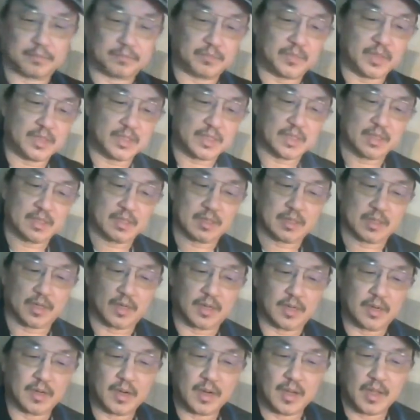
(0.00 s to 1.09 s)
These things are
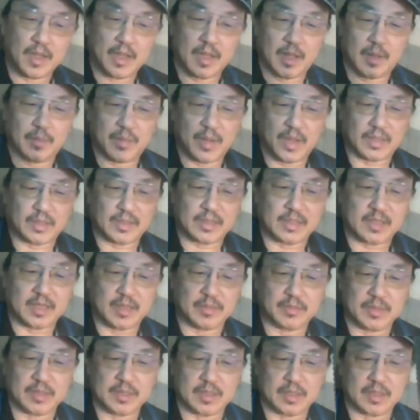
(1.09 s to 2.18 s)
about the
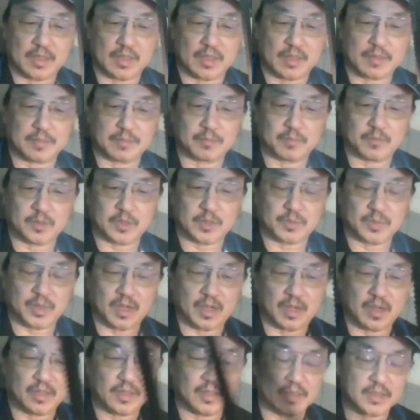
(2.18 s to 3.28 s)
same as the
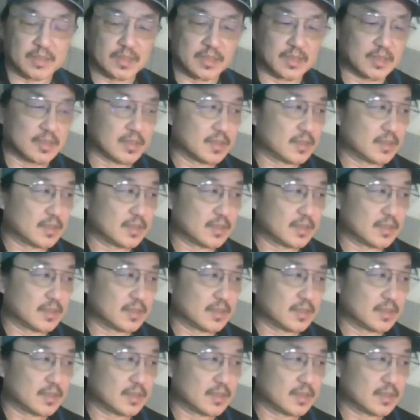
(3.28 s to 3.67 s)
whatchamacallits.